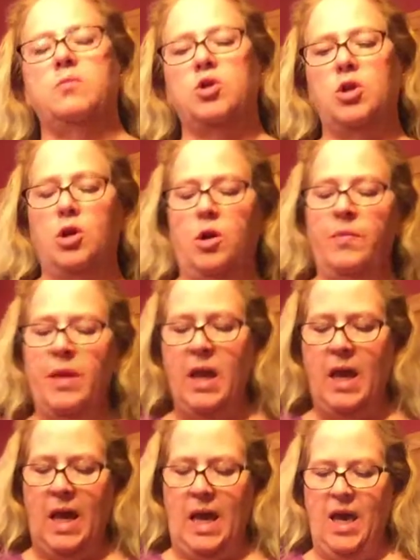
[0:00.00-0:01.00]
sugar.
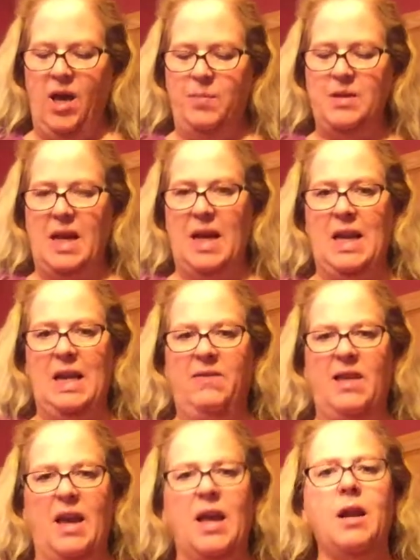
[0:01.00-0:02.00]
It helps kind of give
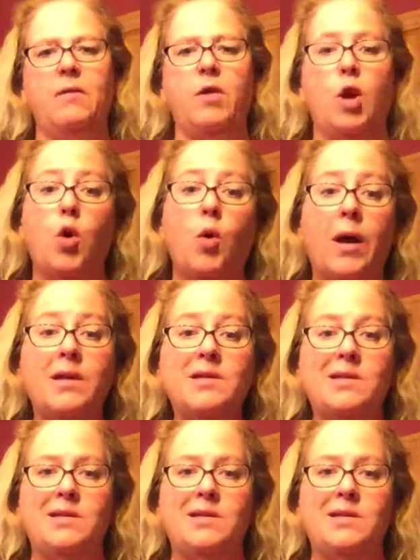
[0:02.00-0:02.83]
that kind of a crust.